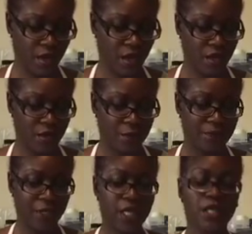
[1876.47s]

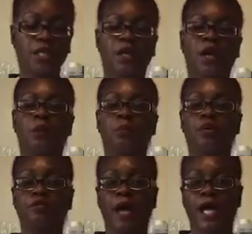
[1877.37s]
It
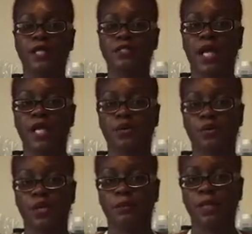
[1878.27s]
provides a
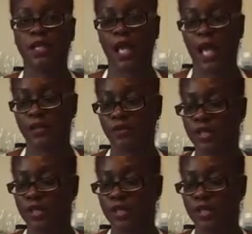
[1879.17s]
creamy lather,